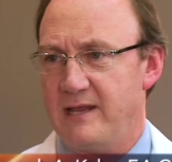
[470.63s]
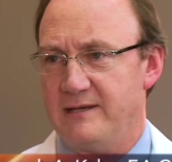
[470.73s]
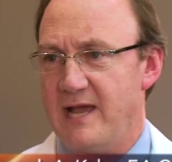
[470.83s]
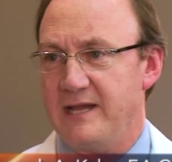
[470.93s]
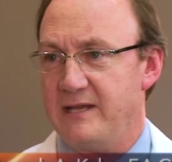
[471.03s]

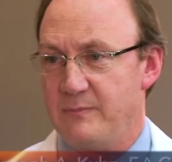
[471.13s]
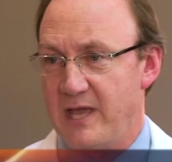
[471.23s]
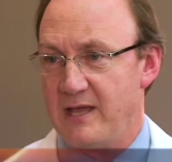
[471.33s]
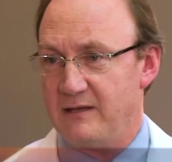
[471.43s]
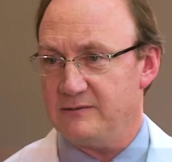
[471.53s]
90
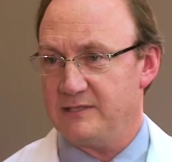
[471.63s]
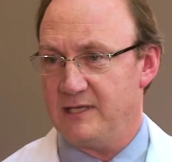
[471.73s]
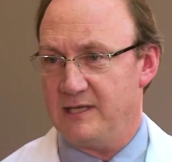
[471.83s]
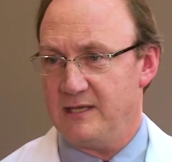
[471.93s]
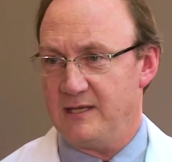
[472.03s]
pounds.
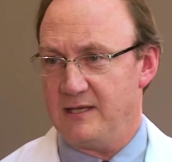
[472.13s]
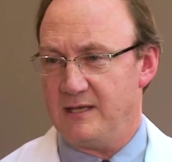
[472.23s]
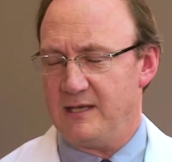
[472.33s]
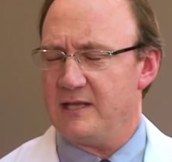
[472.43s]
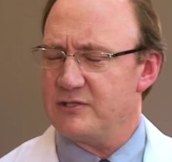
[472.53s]

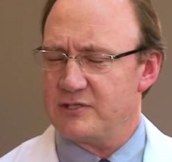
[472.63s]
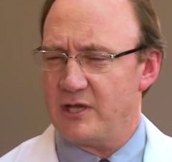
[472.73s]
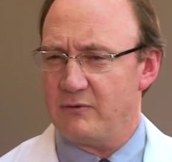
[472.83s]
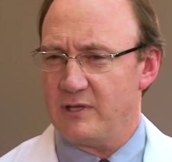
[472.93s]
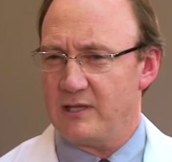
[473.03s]
And so